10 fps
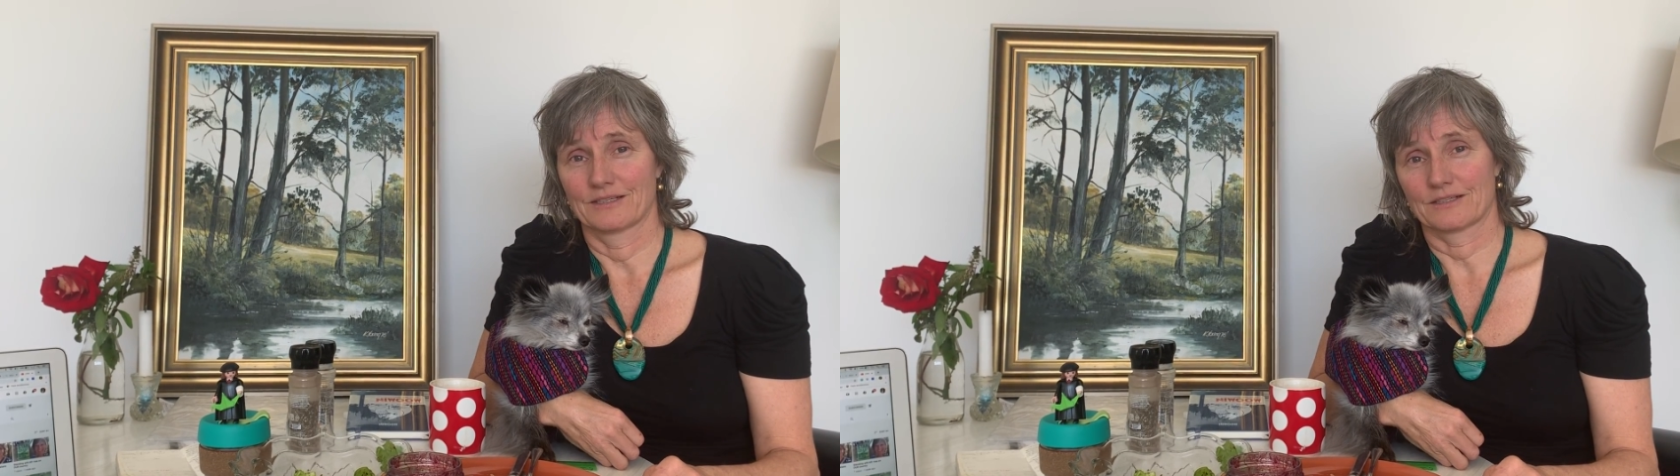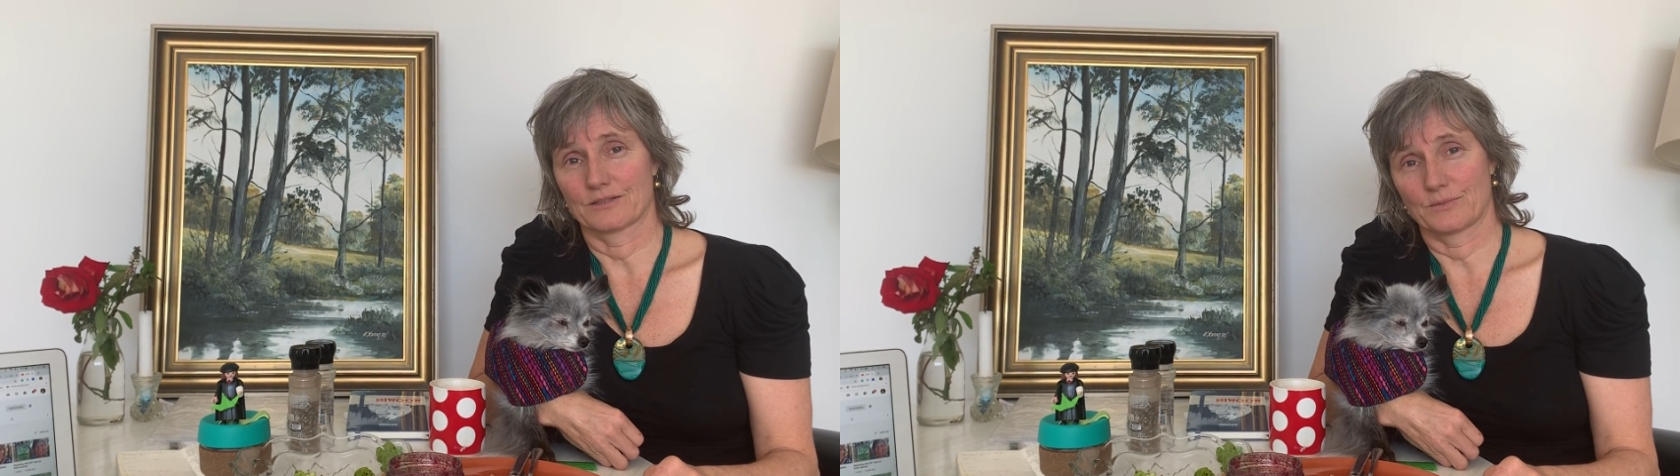
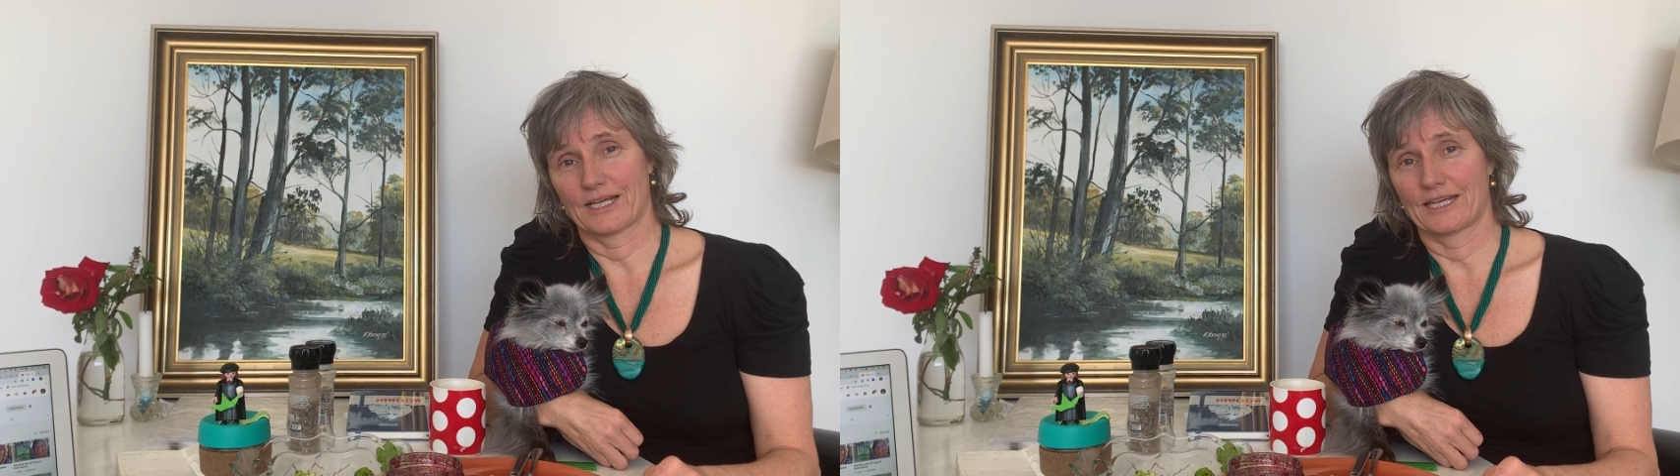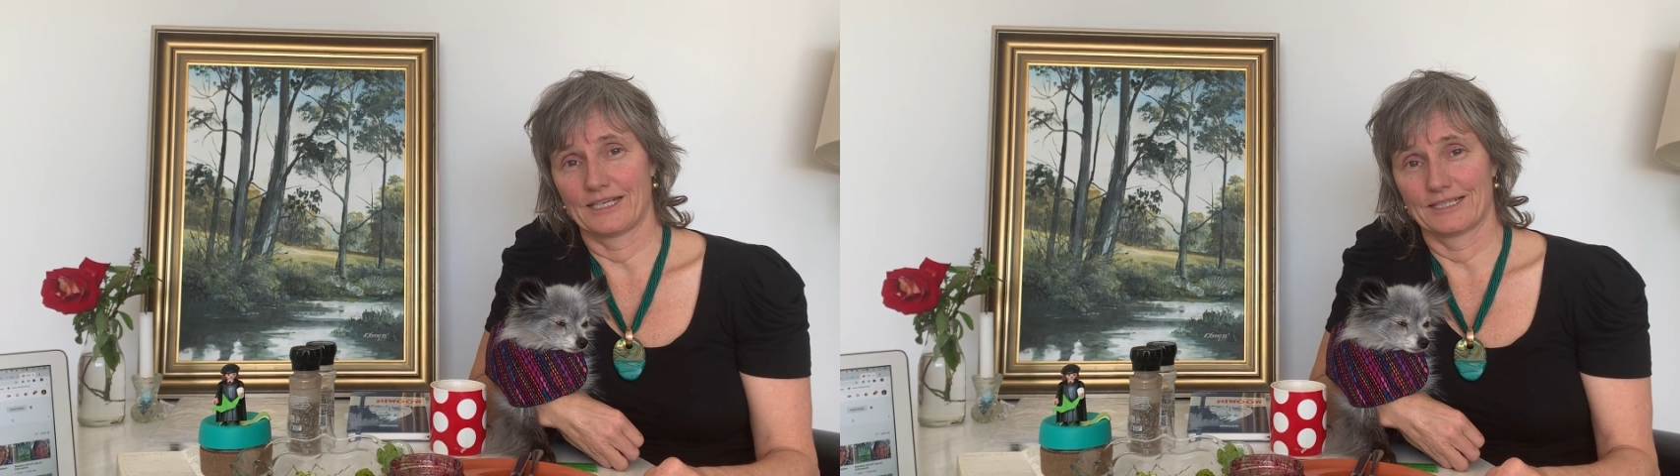because
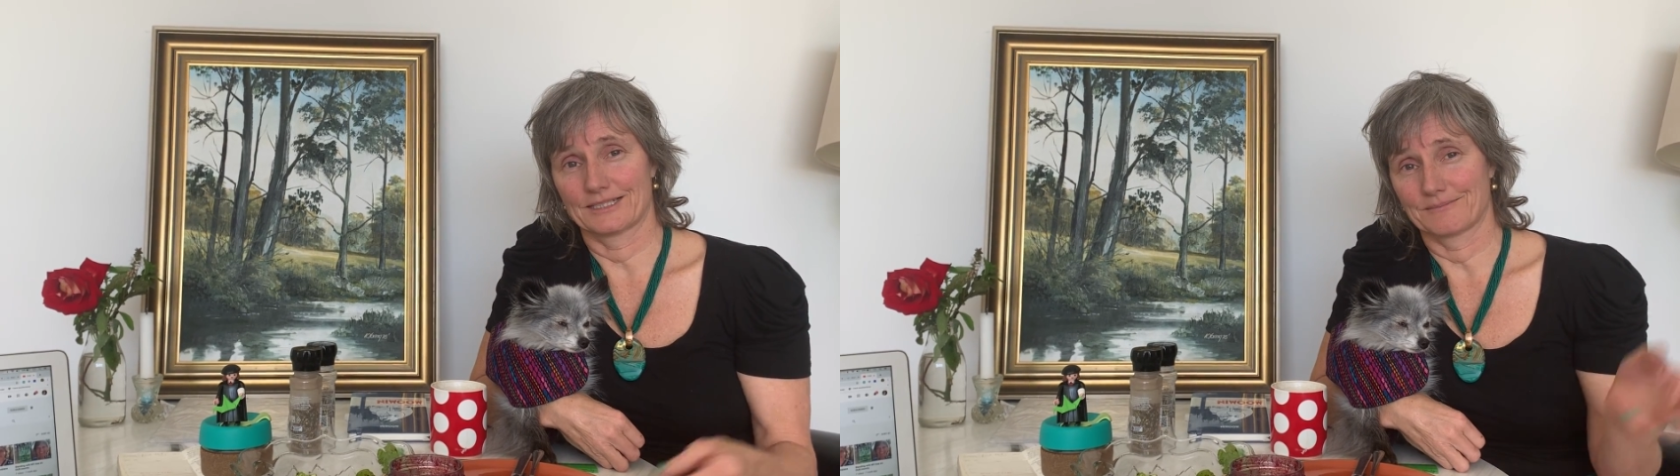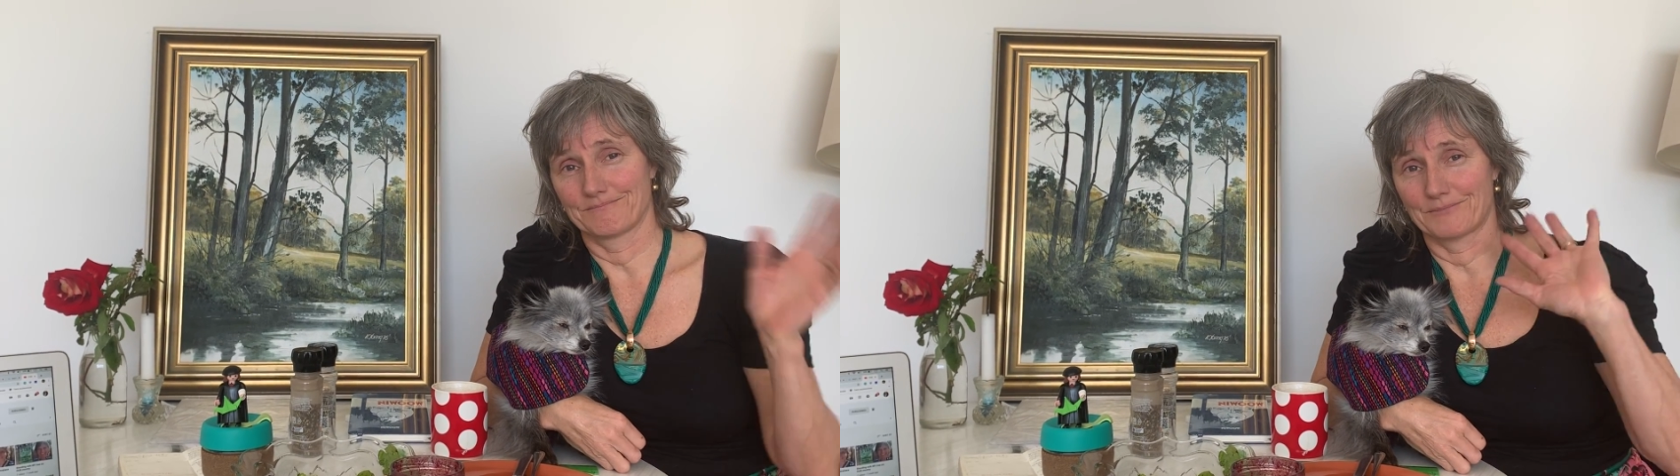we had
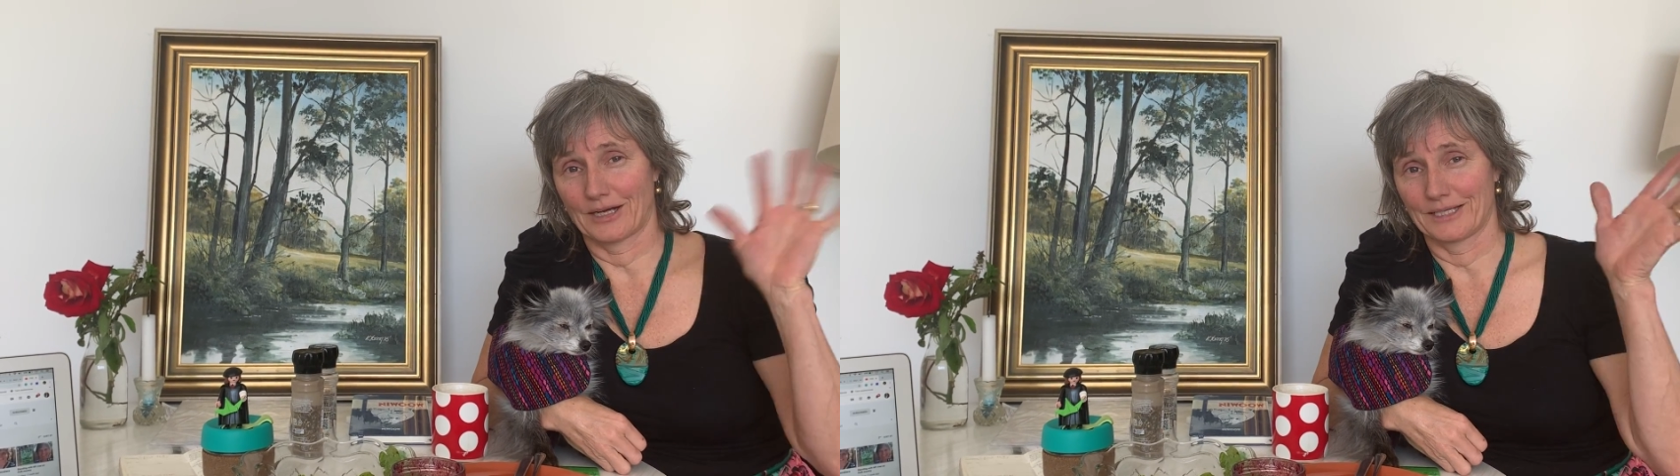eggs.